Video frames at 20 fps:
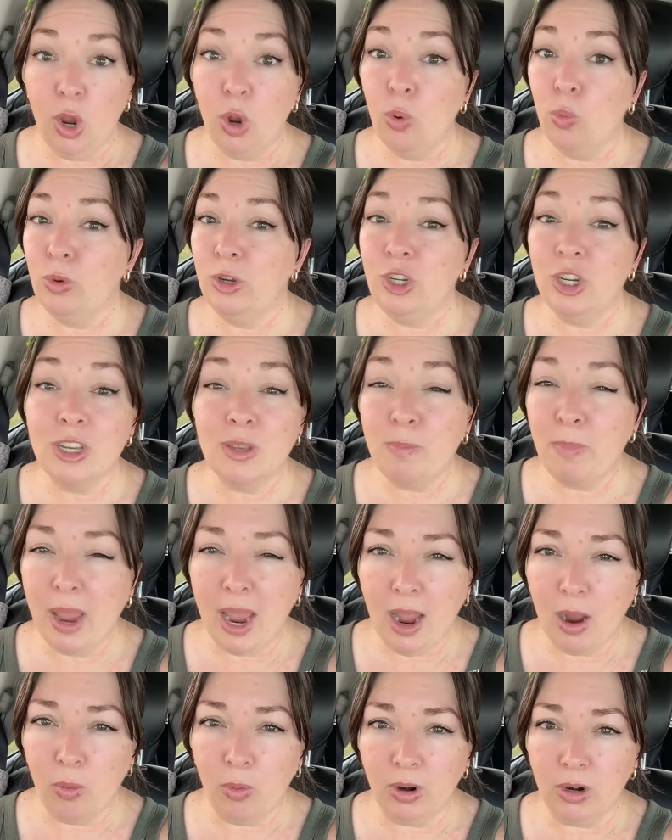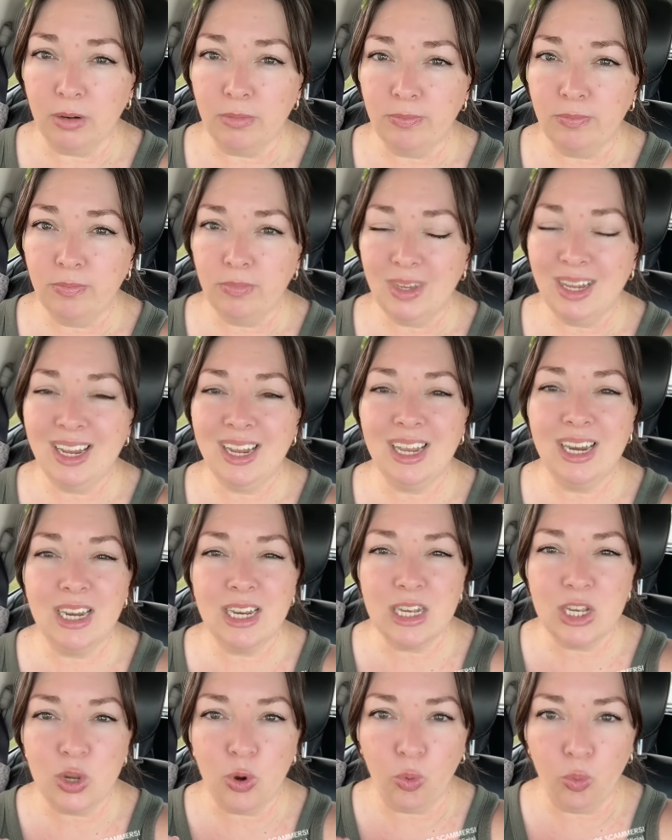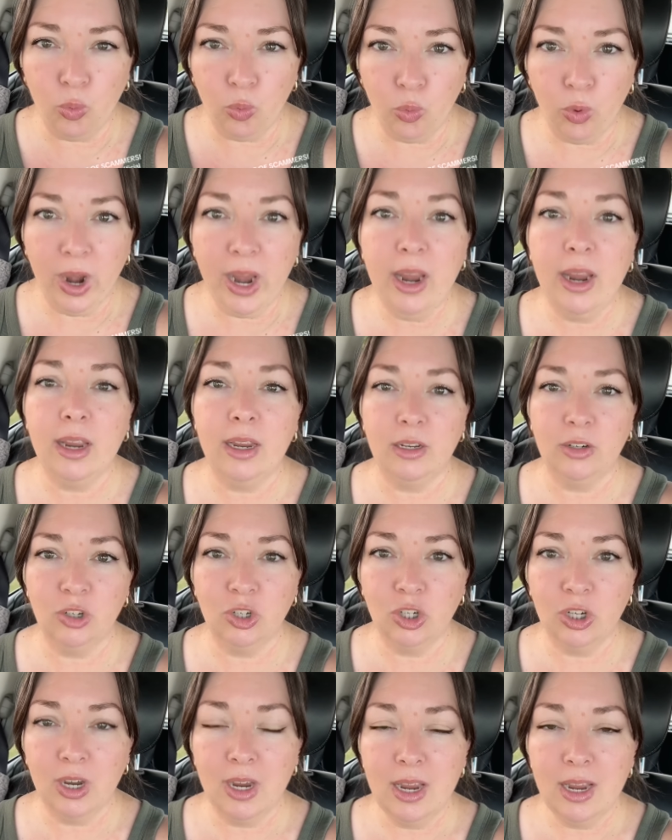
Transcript: which is power. It is rage.